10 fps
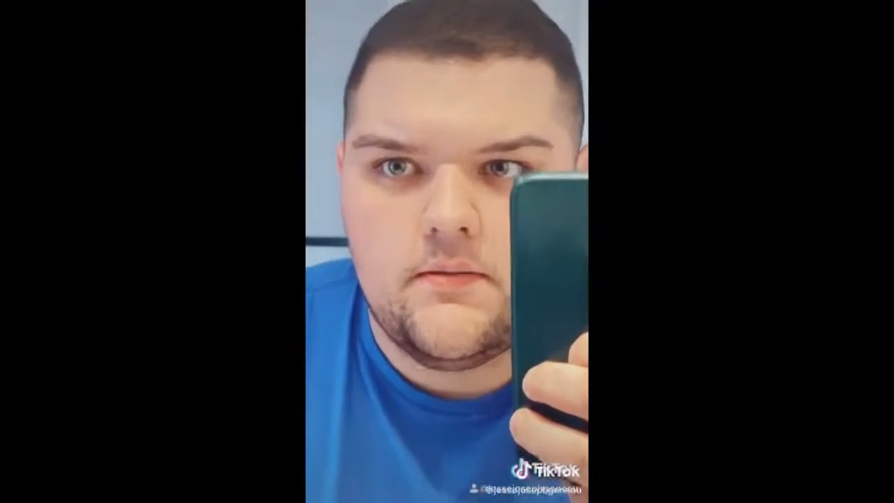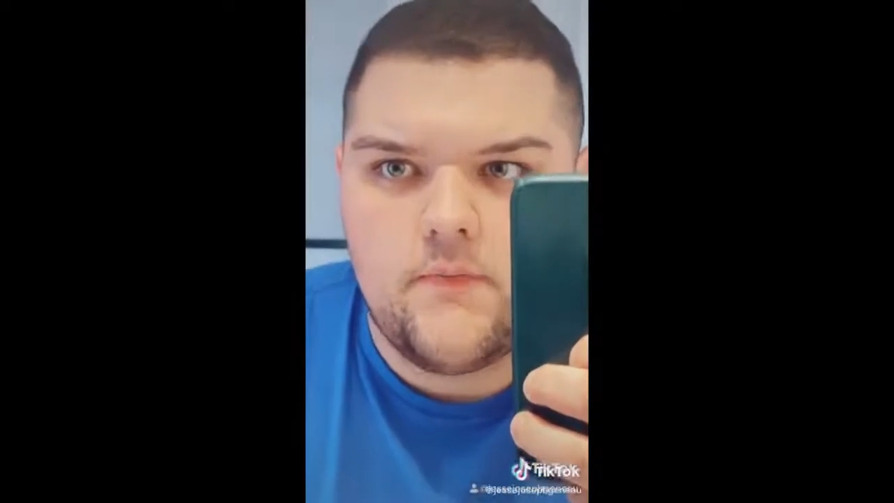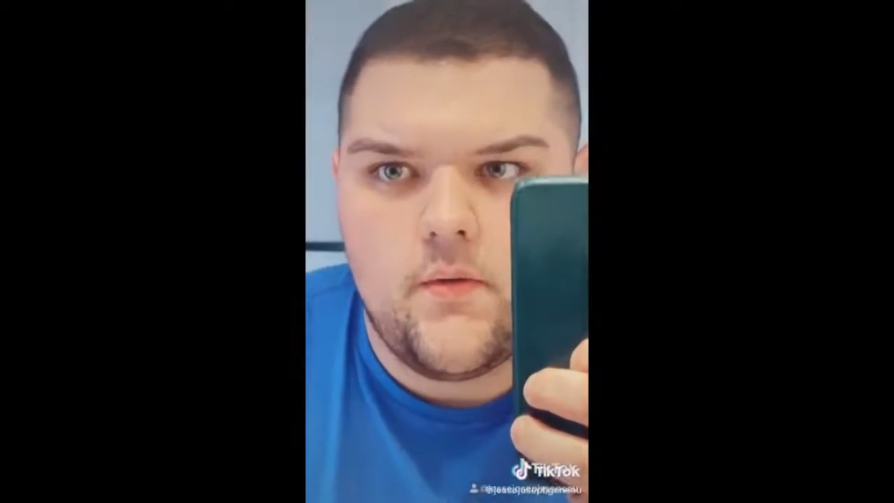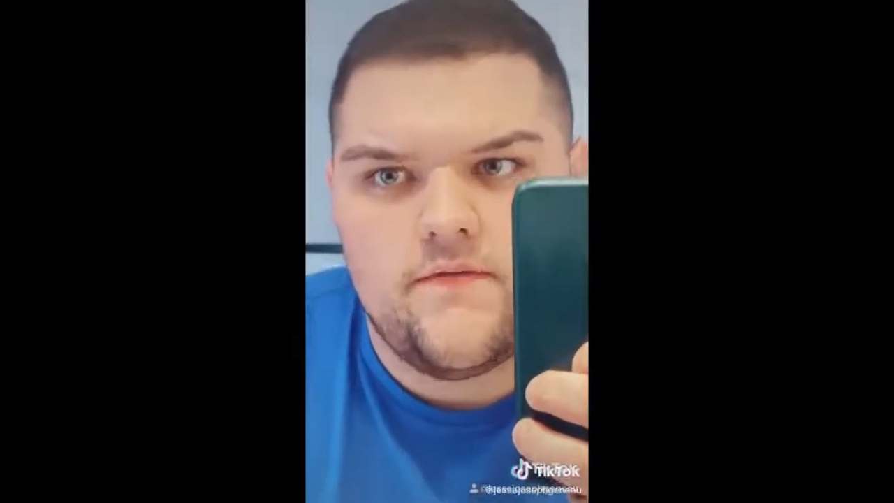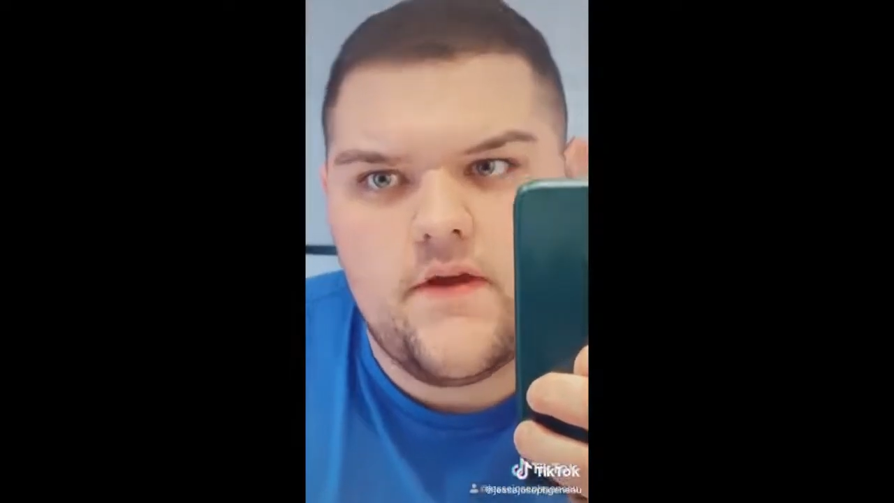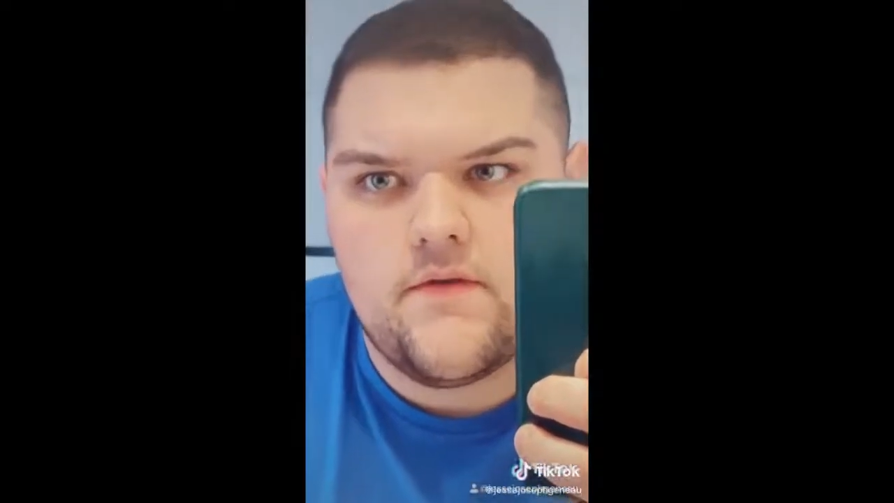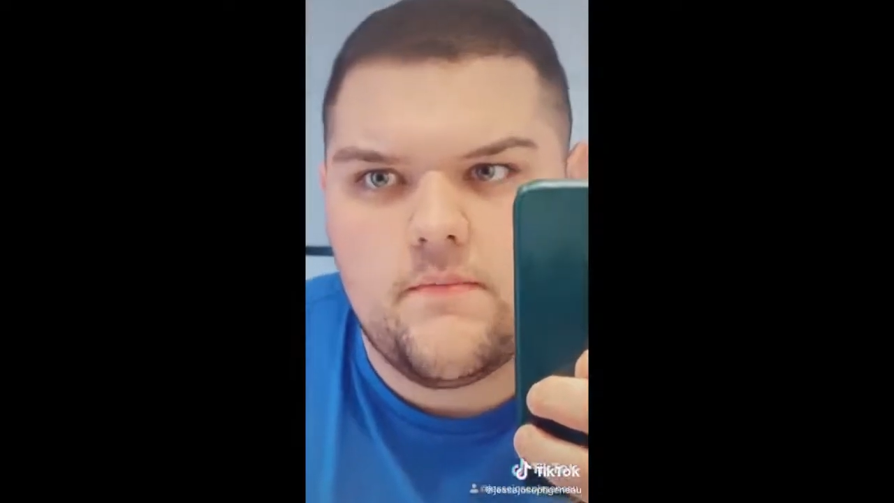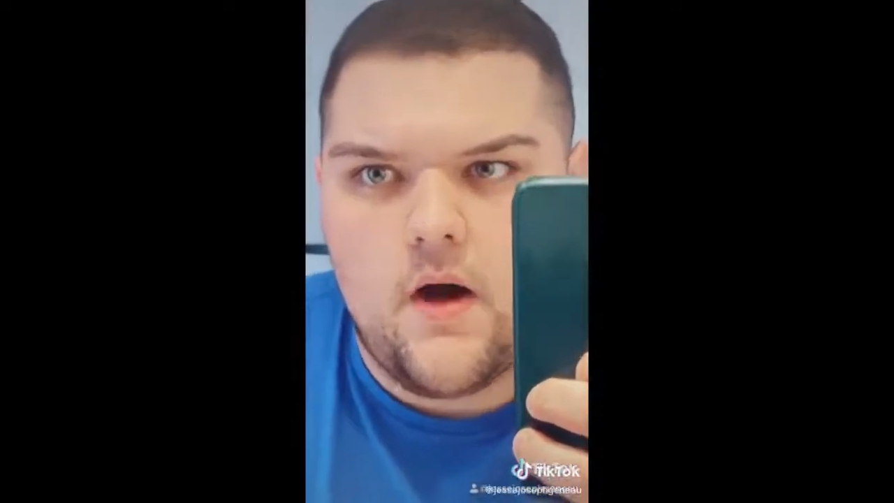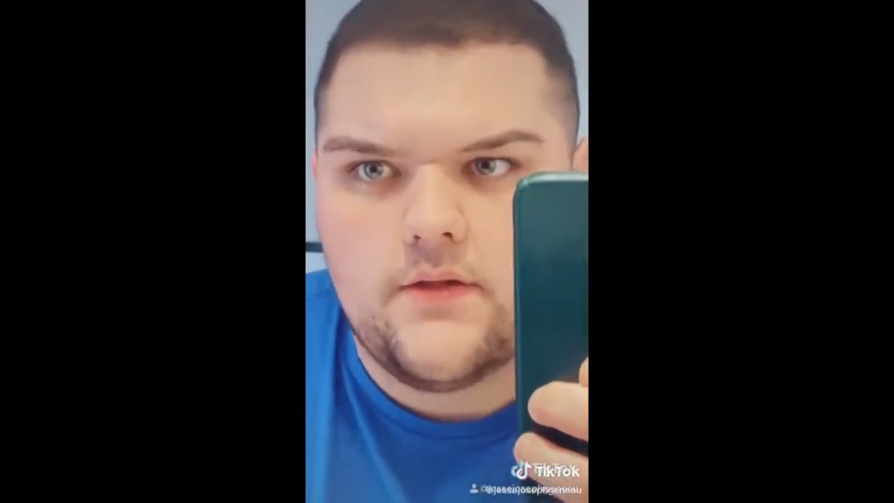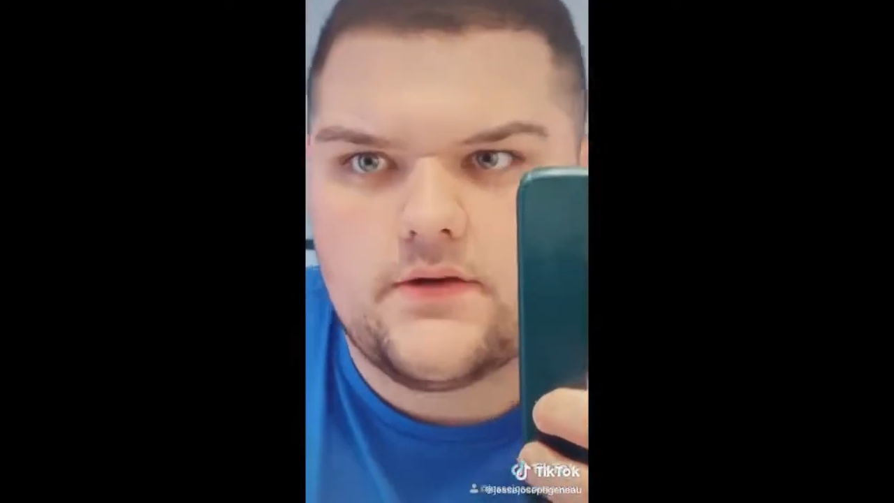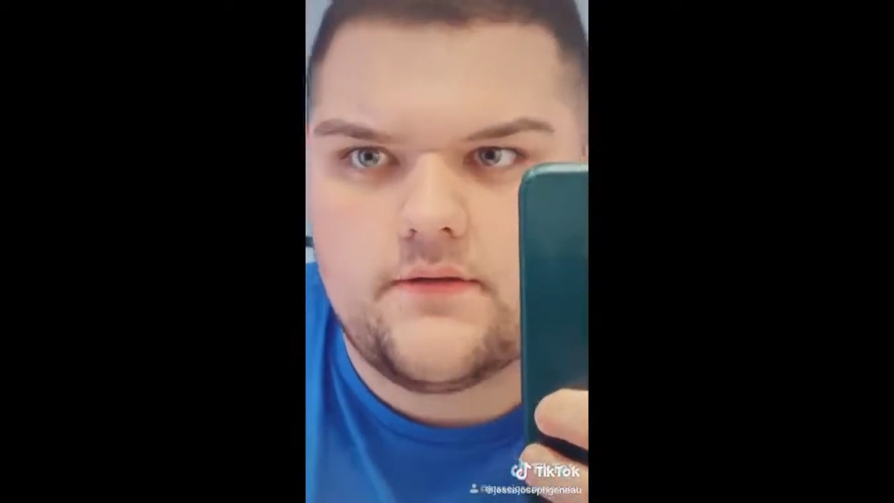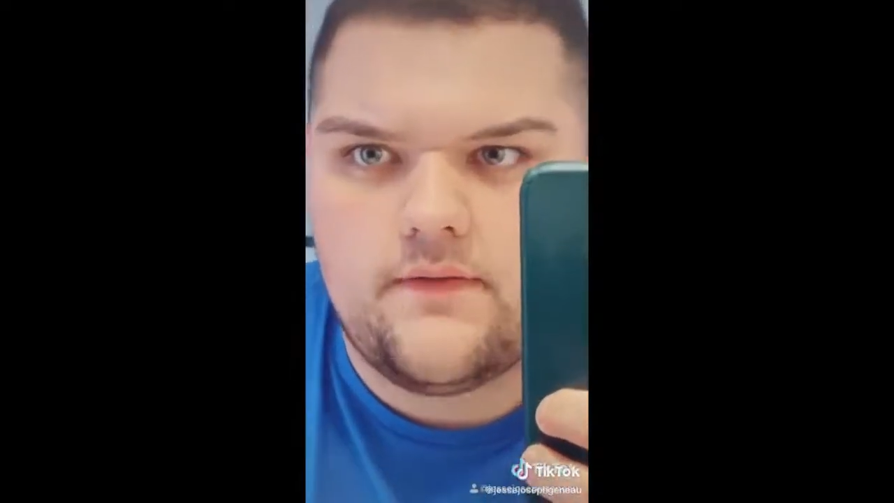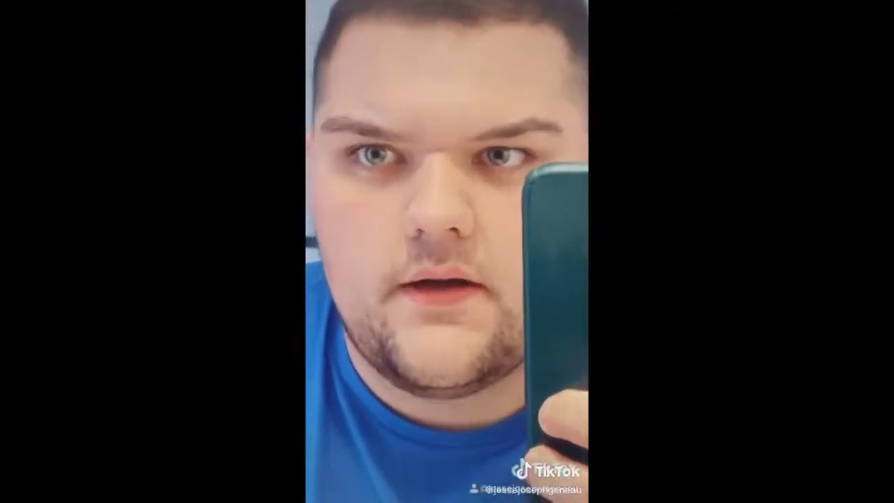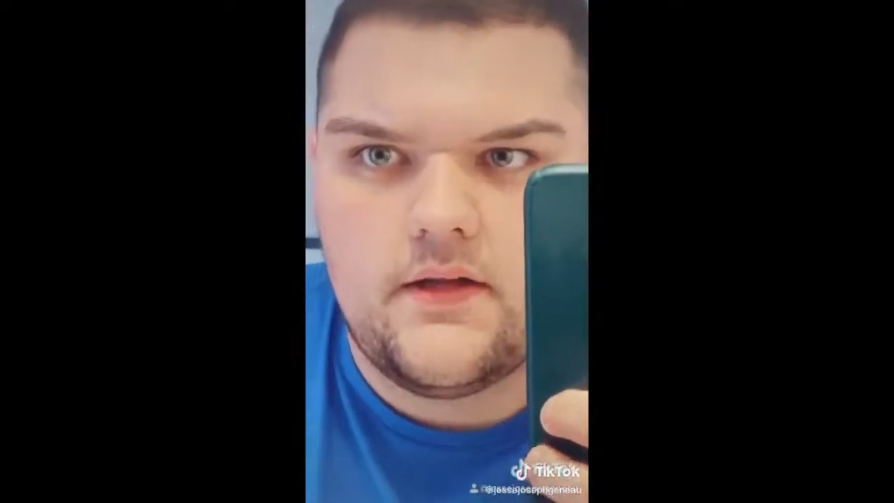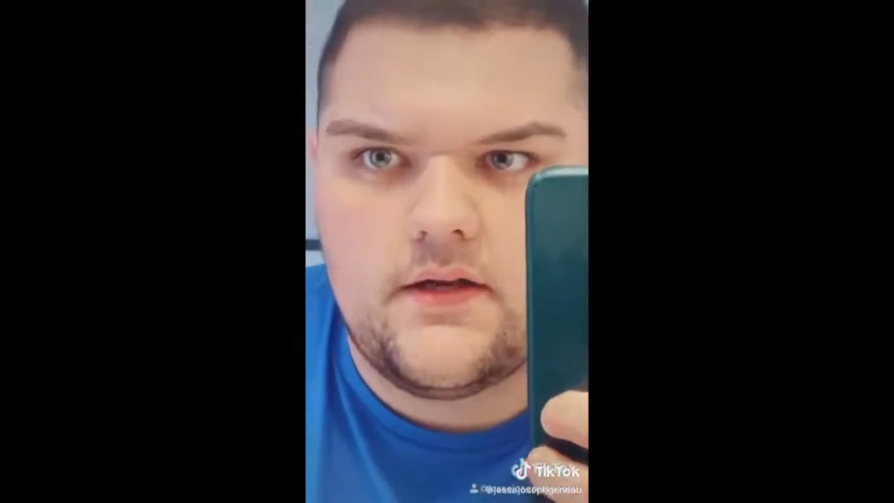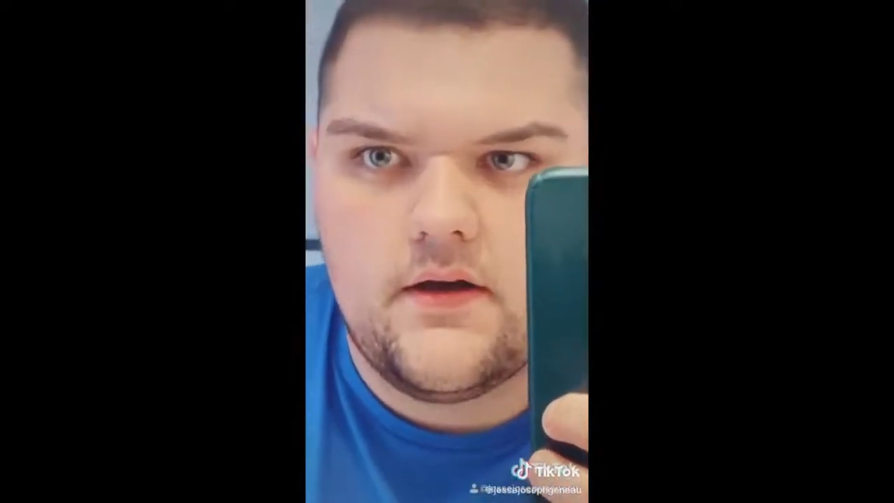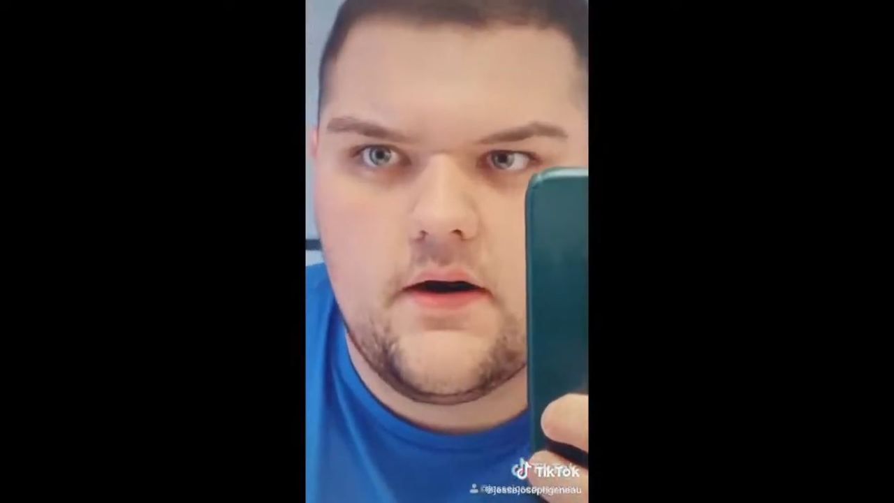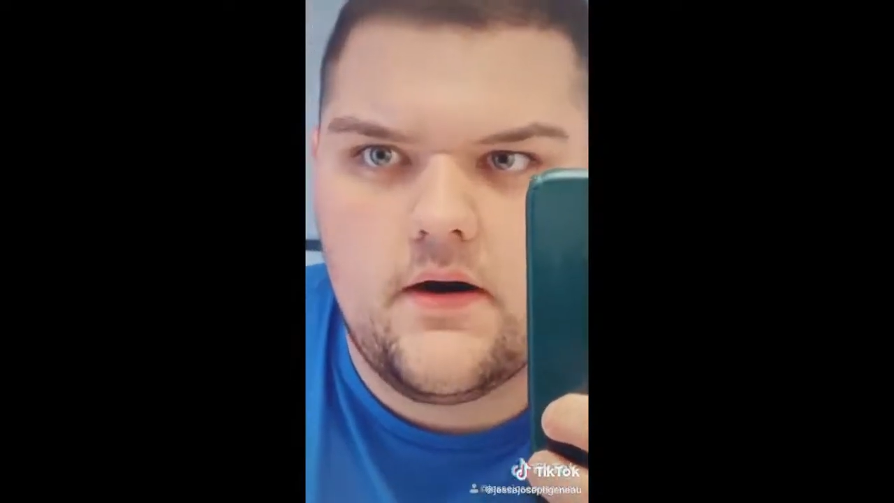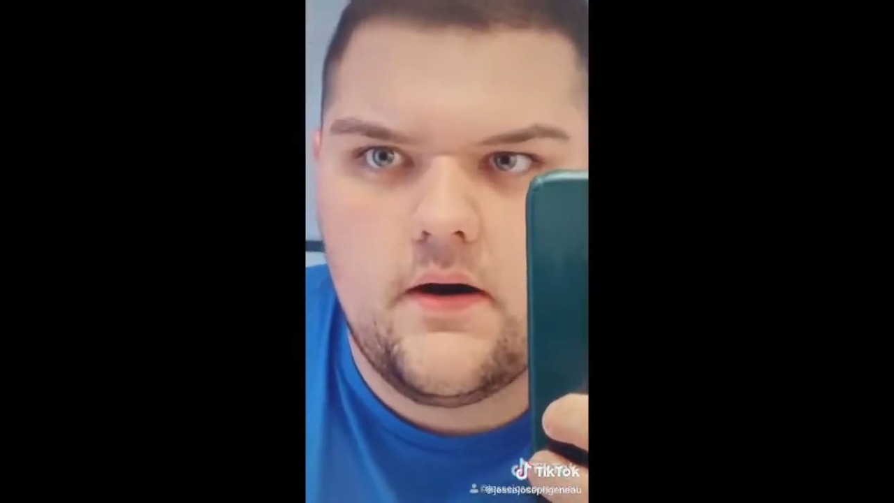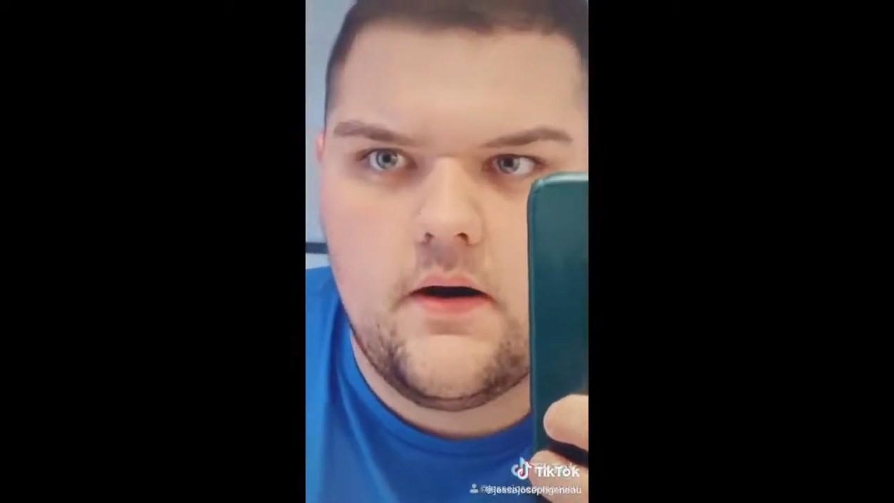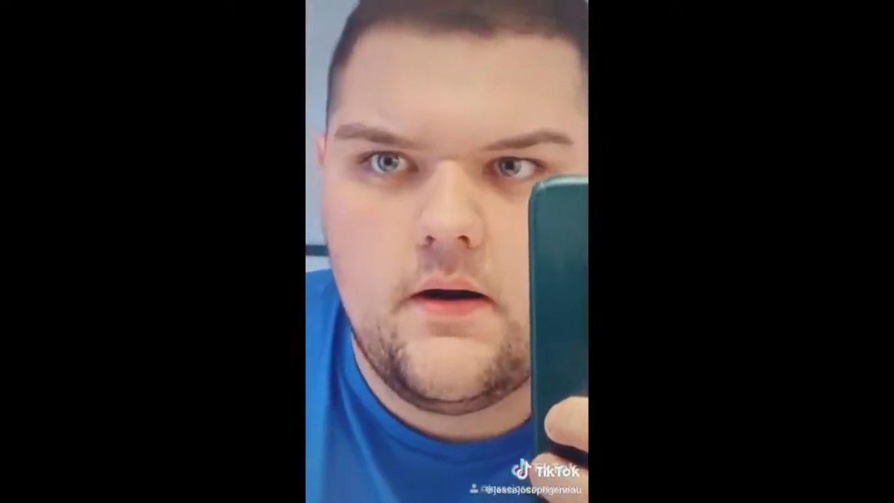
but we've never bothered to find the cure?